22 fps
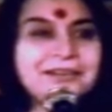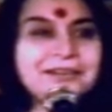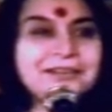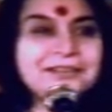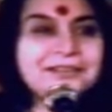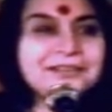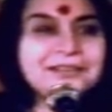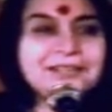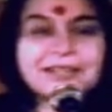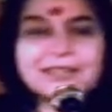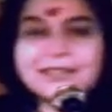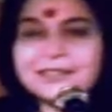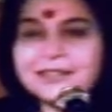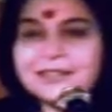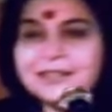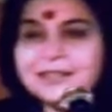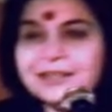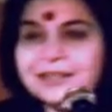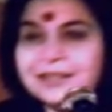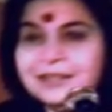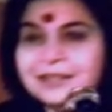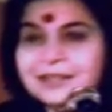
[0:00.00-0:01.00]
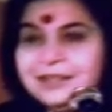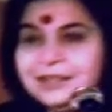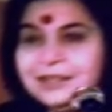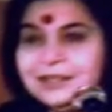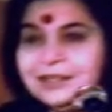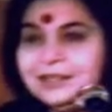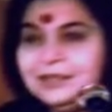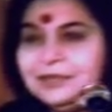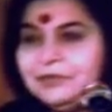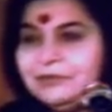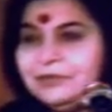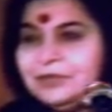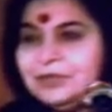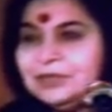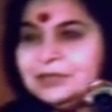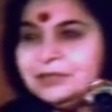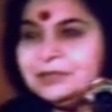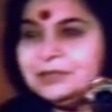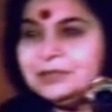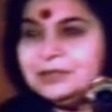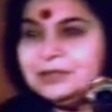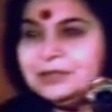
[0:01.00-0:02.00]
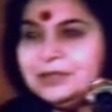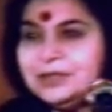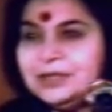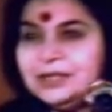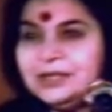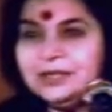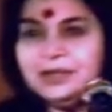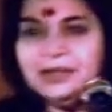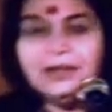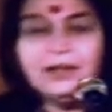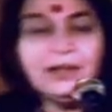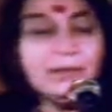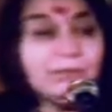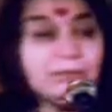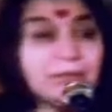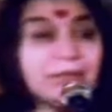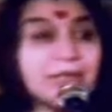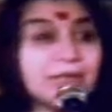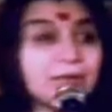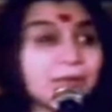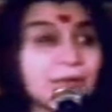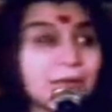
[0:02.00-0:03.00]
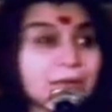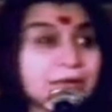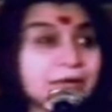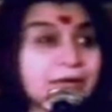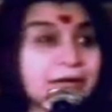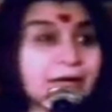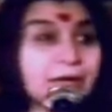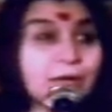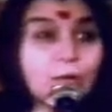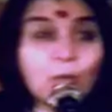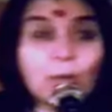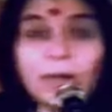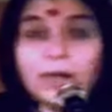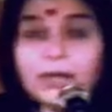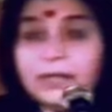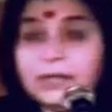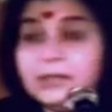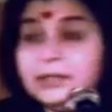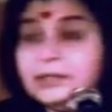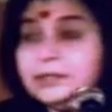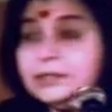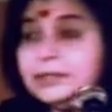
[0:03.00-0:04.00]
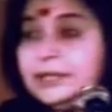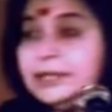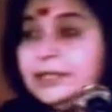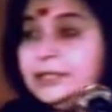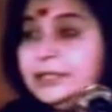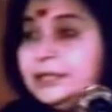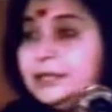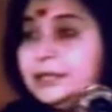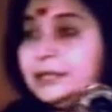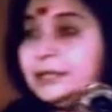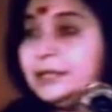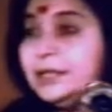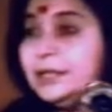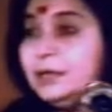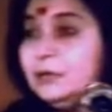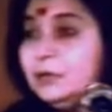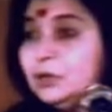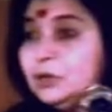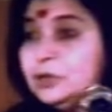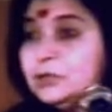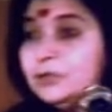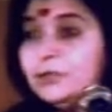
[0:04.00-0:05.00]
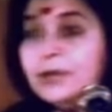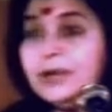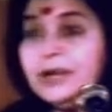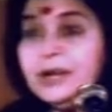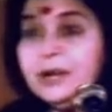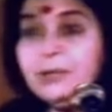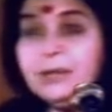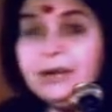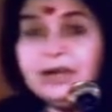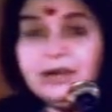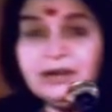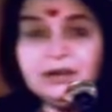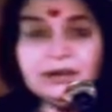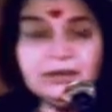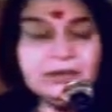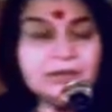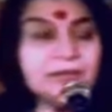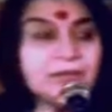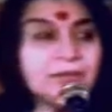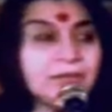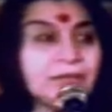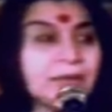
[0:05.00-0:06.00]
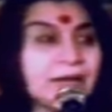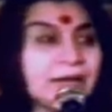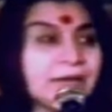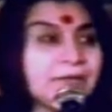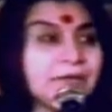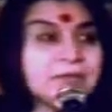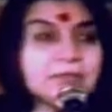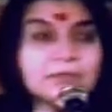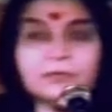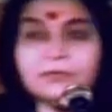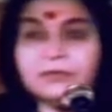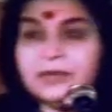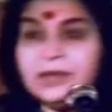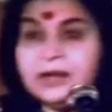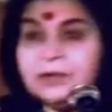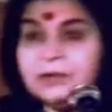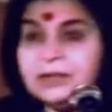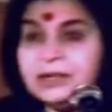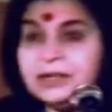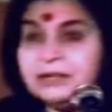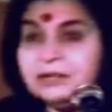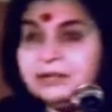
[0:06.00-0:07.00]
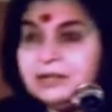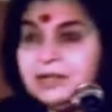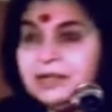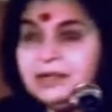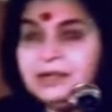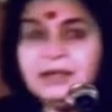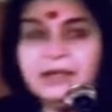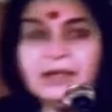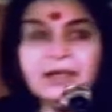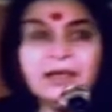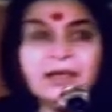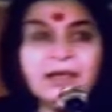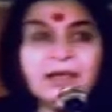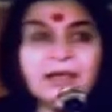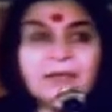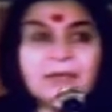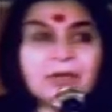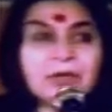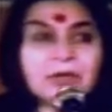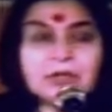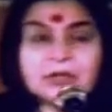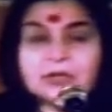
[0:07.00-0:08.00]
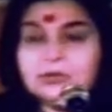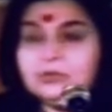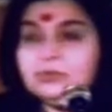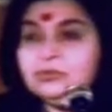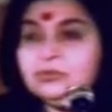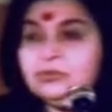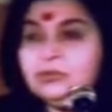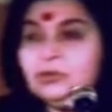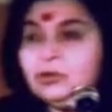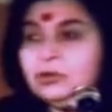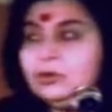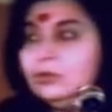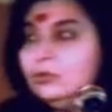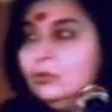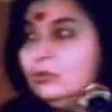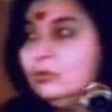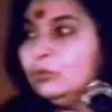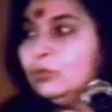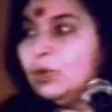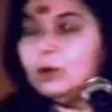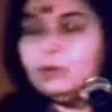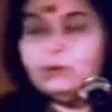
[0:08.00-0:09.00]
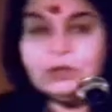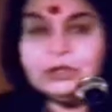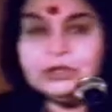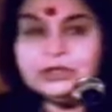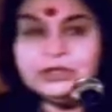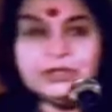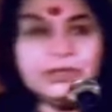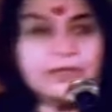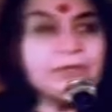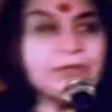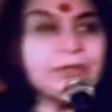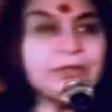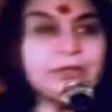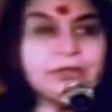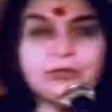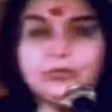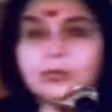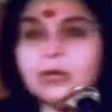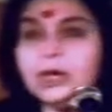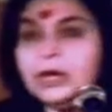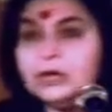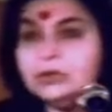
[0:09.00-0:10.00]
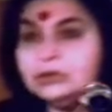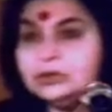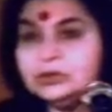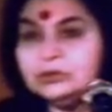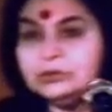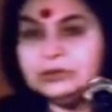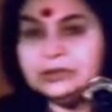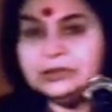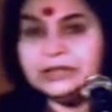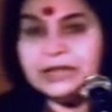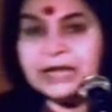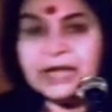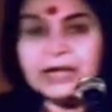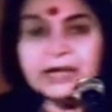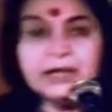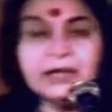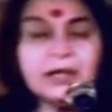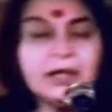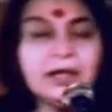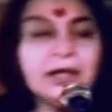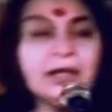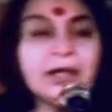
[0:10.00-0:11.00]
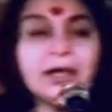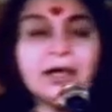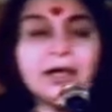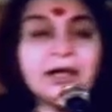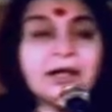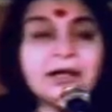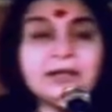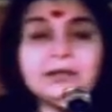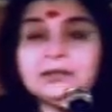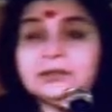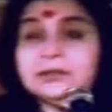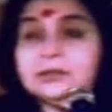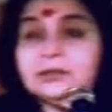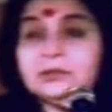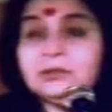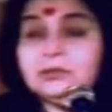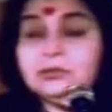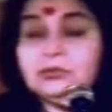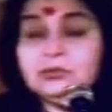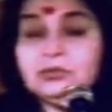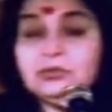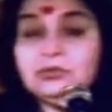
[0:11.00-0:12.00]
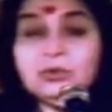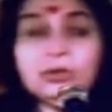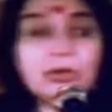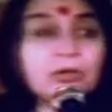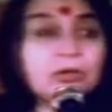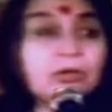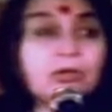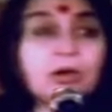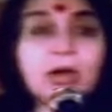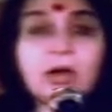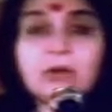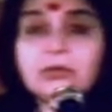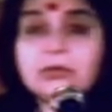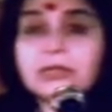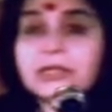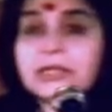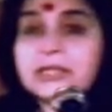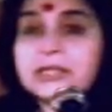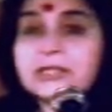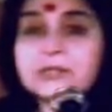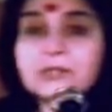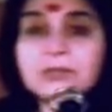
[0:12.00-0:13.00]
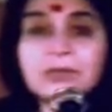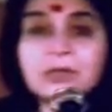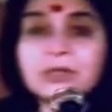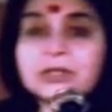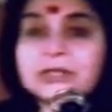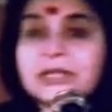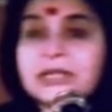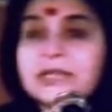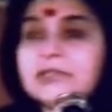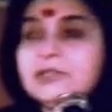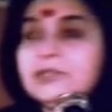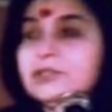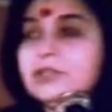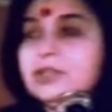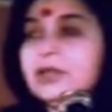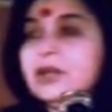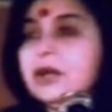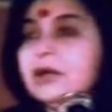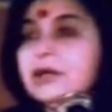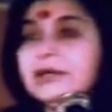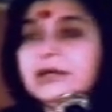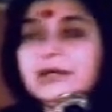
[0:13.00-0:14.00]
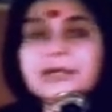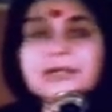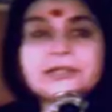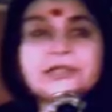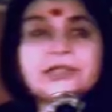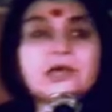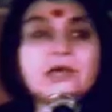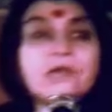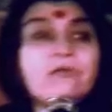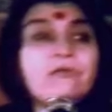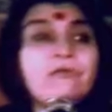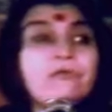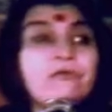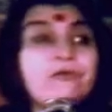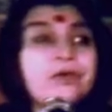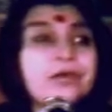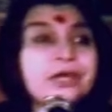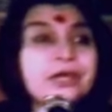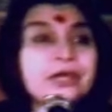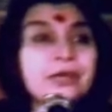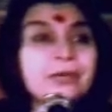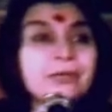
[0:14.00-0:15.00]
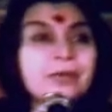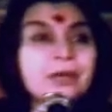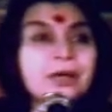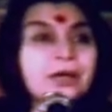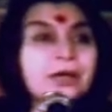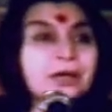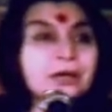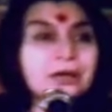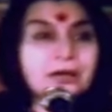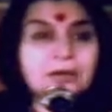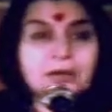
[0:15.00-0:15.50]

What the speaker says: it's just a little difference between, but the second one is a dangerous thing because fundamentally, the wife is the fundamental thing, because you do not know what she will do, how she will react, and you do not know how the guest, because that is regarded as their freedom.